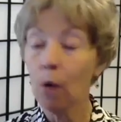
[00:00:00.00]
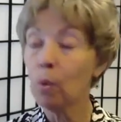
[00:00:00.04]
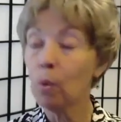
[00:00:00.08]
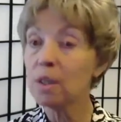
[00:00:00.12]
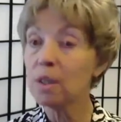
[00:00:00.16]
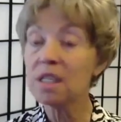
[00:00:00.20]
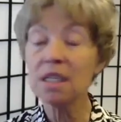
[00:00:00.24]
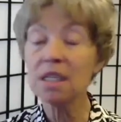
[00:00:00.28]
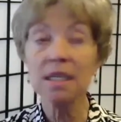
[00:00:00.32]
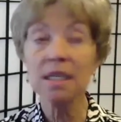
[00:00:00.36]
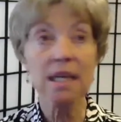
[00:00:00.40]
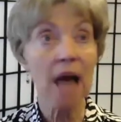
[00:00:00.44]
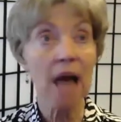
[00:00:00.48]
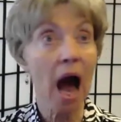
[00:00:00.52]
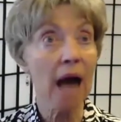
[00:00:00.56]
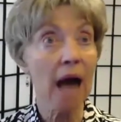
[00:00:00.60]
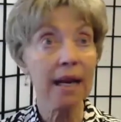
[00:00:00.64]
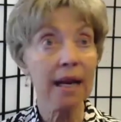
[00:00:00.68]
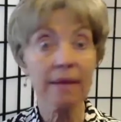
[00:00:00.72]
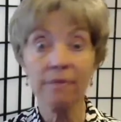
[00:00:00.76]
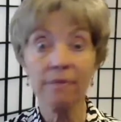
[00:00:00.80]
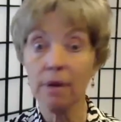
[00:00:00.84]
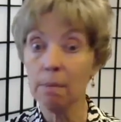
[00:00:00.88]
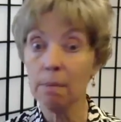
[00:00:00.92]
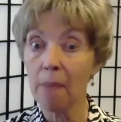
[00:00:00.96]
Was not
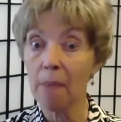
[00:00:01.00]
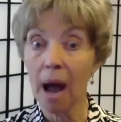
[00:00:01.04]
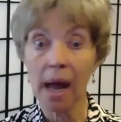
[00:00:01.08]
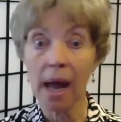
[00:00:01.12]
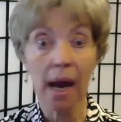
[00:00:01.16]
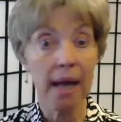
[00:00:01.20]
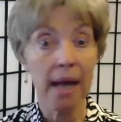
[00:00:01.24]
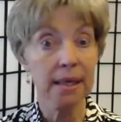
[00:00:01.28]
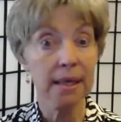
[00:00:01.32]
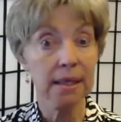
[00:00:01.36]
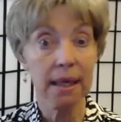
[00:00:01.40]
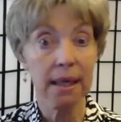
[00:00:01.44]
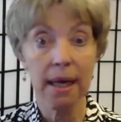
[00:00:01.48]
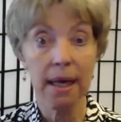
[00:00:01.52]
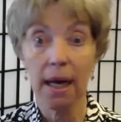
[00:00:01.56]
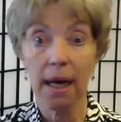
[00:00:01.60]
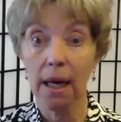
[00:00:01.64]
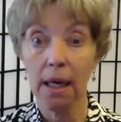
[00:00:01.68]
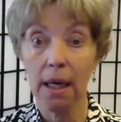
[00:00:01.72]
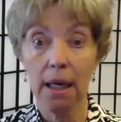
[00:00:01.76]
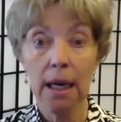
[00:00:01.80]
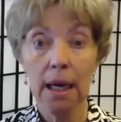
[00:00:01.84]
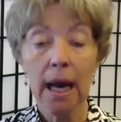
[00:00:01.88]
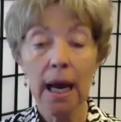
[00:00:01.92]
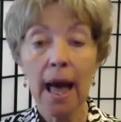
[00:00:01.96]
even my
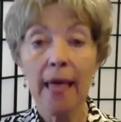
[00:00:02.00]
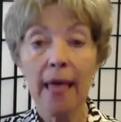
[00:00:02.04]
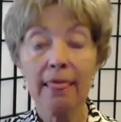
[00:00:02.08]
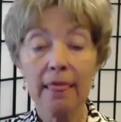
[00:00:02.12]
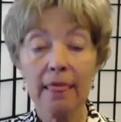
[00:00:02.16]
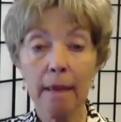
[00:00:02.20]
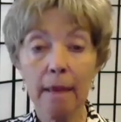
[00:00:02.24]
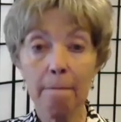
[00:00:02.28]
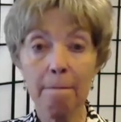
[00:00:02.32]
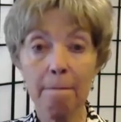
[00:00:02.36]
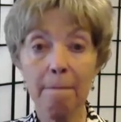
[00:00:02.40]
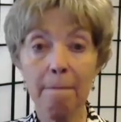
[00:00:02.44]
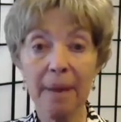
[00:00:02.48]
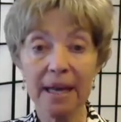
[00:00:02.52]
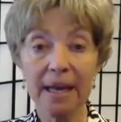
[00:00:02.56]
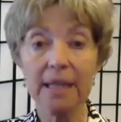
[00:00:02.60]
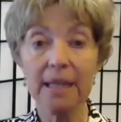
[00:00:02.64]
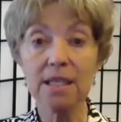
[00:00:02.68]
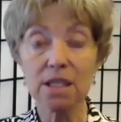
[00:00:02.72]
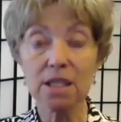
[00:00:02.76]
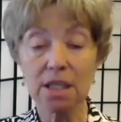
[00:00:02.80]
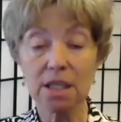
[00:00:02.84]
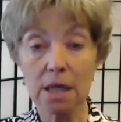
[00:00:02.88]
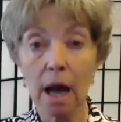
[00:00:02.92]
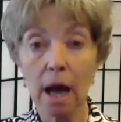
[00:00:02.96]
idea. The
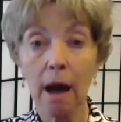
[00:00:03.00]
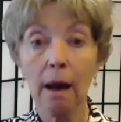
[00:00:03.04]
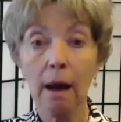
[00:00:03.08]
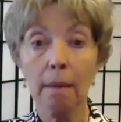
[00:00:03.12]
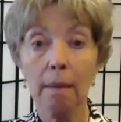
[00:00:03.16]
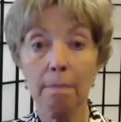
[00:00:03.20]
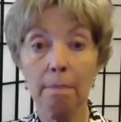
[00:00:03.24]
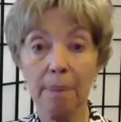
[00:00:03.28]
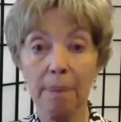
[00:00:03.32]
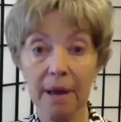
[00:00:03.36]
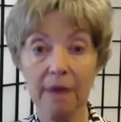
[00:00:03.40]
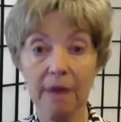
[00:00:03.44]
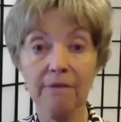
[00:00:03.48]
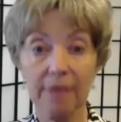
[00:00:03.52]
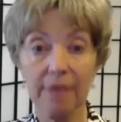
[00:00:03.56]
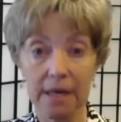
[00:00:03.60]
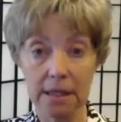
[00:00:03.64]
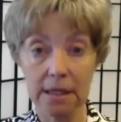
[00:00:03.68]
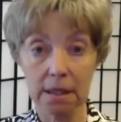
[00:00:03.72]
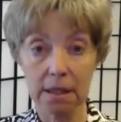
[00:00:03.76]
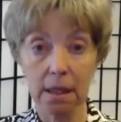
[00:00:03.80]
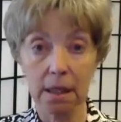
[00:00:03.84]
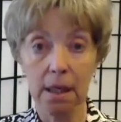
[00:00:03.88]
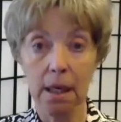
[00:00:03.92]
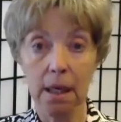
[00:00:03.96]
biggest
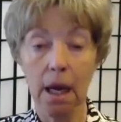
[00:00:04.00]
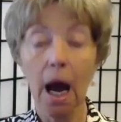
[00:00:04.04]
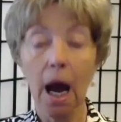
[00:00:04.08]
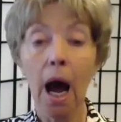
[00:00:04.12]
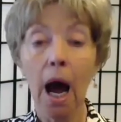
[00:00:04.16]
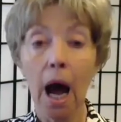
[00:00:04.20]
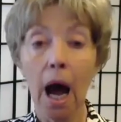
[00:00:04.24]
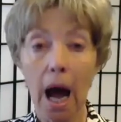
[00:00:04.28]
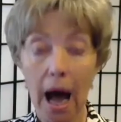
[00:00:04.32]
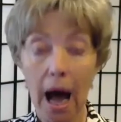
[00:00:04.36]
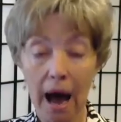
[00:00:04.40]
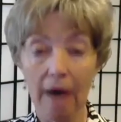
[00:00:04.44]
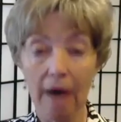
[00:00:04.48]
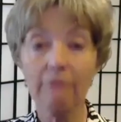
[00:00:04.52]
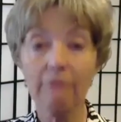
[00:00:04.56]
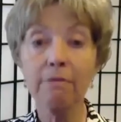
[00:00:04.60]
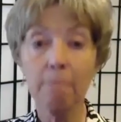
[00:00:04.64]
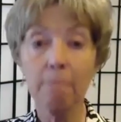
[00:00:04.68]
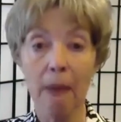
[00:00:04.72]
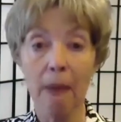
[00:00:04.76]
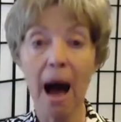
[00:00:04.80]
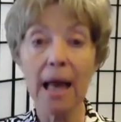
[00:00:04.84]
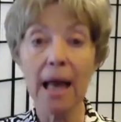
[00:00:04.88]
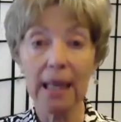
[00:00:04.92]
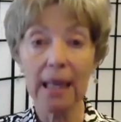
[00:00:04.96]
pivot
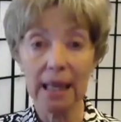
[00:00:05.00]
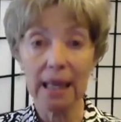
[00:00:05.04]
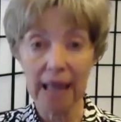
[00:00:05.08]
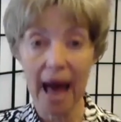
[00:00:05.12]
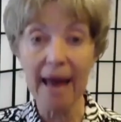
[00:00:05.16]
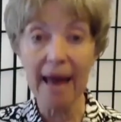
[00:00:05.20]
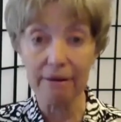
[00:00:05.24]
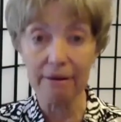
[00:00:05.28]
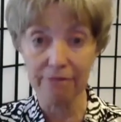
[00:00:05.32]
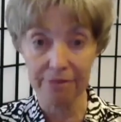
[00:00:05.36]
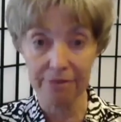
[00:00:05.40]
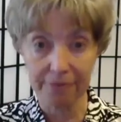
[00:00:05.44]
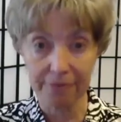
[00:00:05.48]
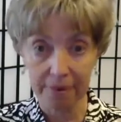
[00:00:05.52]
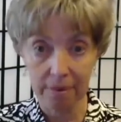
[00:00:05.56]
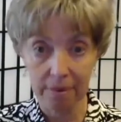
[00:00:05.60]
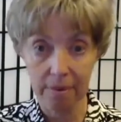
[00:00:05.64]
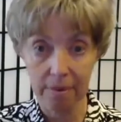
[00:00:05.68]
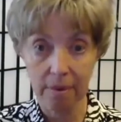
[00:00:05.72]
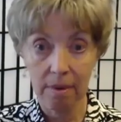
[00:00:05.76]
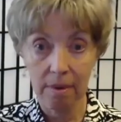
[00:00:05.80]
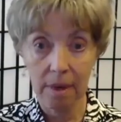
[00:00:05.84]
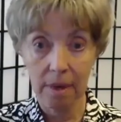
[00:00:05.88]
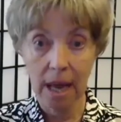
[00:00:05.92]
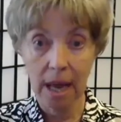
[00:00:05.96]
of my life.
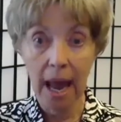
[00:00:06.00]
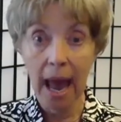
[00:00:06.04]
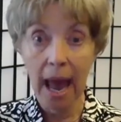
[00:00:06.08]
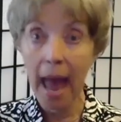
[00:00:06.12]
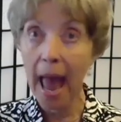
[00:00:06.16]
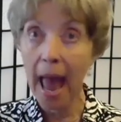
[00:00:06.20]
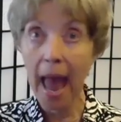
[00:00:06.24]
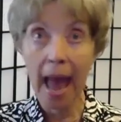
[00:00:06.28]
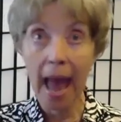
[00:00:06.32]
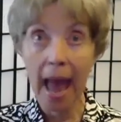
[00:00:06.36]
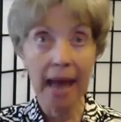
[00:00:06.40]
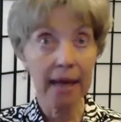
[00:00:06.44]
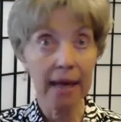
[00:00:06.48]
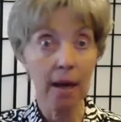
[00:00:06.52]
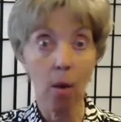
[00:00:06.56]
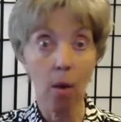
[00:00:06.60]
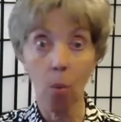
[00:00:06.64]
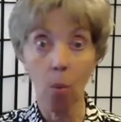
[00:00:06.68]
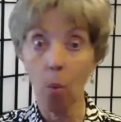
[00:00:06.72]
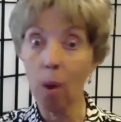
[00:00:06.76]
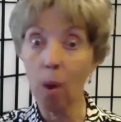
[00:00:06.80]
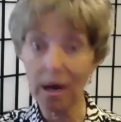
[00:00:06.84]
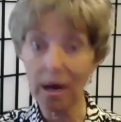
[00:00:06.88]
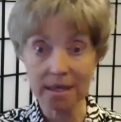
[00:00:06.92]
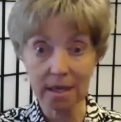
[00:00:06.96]
And
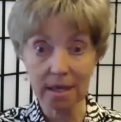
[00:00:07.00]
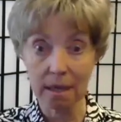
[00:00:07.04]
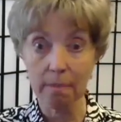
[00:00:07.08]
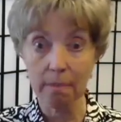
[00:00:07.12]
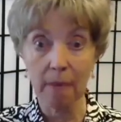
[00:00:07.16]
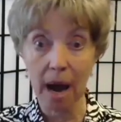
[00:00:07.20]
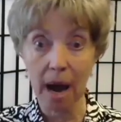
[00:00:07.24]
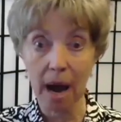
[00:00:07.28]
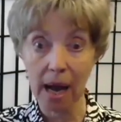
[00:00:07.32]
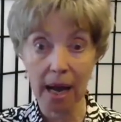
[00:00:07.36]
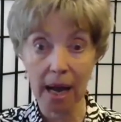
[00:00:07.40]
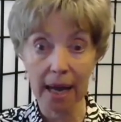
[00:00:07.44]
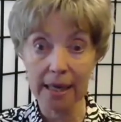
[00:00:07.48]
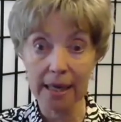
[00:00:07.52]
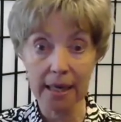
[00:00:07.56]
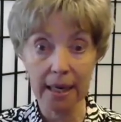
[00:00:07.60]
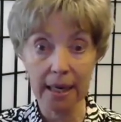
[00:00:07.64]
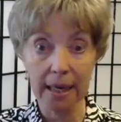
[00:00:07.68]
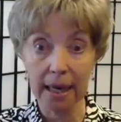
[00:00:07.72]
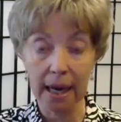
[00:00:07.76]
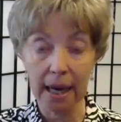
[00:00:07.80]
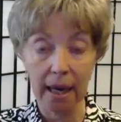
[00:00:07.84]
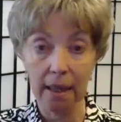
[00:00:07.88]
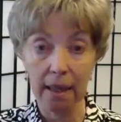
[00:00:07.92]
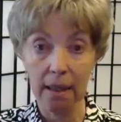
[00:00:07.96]
it wasn't my
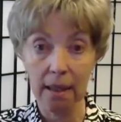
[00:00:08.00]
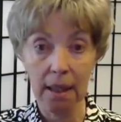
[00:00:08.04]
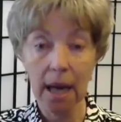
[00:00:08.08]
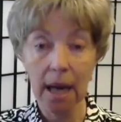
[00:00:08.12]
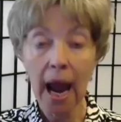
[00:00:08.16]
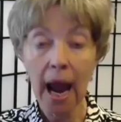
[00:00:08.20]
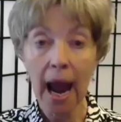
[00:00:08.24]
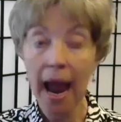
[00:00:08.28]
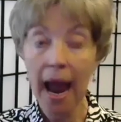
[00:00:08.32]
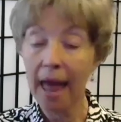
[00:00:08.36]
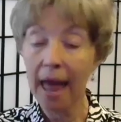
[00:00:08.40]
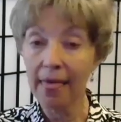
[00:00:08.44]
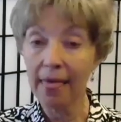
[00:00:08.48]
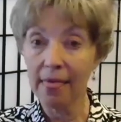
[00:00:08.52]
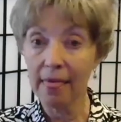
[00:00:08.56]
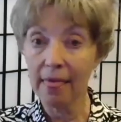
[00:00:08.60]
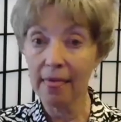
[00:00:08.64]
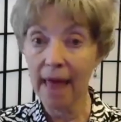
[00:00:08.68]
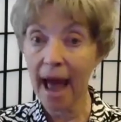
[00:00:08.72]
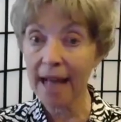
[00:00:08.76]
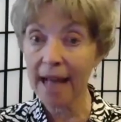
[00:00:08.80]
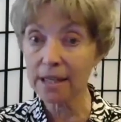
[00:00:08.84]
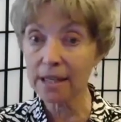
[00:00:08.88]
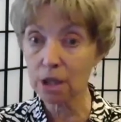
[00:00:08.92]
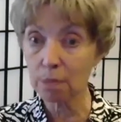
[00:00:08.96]
idea. Wow. And
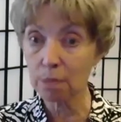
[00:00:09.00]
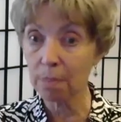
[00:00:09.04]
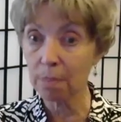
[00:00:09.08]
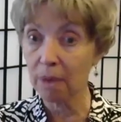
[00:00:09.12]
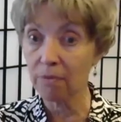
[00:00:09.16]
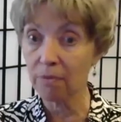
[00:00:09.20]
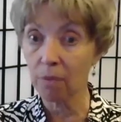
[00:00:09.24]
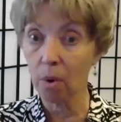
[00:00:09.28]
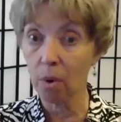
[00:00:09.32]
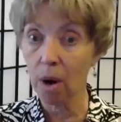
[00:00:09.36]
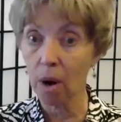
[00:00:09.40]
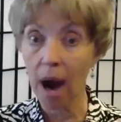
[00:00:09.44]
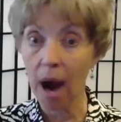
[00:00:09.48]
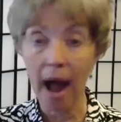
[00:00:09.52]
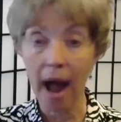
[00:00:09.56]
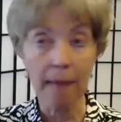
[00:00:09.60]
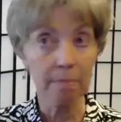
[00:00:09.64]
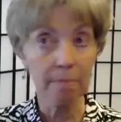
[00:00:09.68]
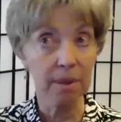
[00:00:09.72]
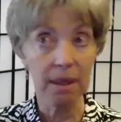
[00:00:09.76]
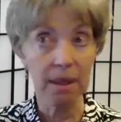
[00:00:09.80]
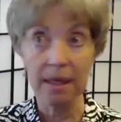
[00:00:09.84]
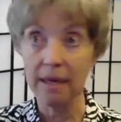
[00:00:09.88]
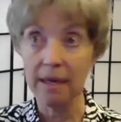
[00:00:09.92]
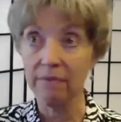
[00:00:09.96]
that's before I
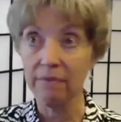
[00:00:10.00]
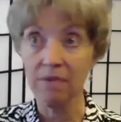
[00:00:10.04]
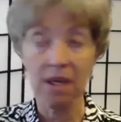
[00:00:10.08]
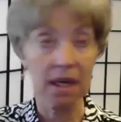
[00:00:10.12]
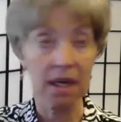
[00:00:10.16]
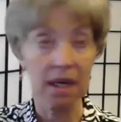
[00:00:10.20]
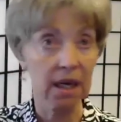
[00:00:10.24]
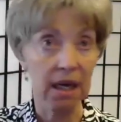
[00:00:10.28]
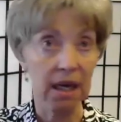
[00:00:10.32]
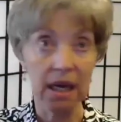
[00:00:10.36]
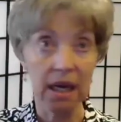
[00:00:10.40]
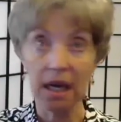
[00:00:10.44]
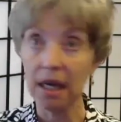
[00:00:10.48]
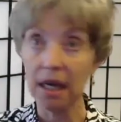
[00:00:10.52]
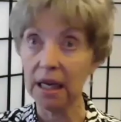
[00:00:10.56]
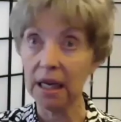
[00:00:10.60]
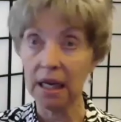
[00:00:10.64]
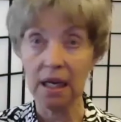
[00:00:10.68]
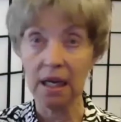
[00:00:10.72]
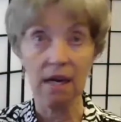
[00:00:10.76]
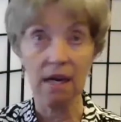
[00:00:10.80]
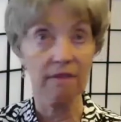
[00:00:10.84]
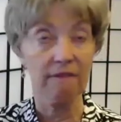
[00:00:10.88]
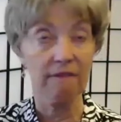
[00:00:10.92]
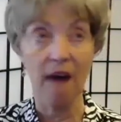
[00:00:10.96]
believed in
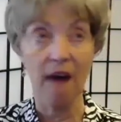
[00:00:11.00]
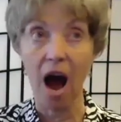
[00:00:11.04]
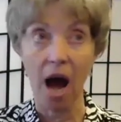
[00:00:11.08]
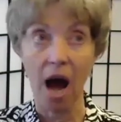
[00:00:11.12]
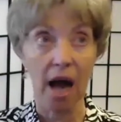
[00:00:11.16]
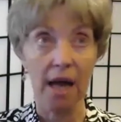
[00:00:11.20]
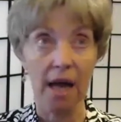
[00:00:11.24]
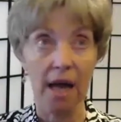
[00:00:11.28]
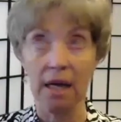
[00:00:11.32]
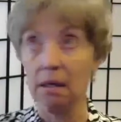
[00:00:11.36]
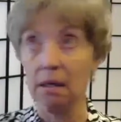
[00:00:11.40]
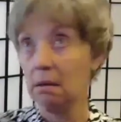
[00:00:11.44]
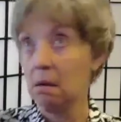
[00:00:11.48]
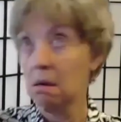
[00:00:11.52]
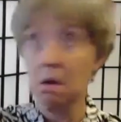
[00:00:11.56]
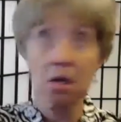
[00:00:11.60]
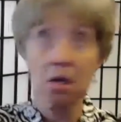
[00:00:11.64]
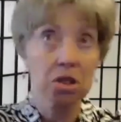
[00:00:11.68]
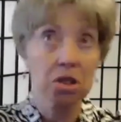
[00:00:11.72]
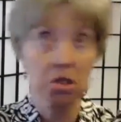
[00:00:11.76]
any divine